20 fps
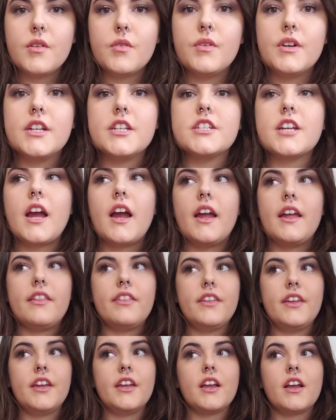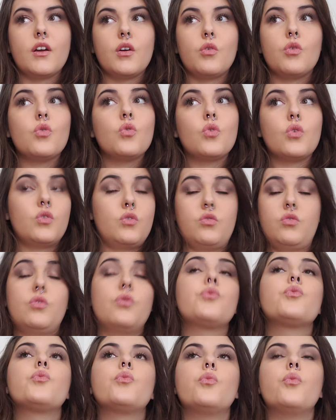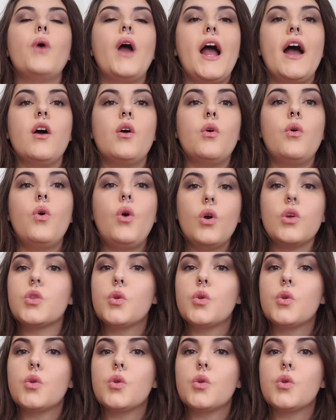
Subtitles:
which I think, wow,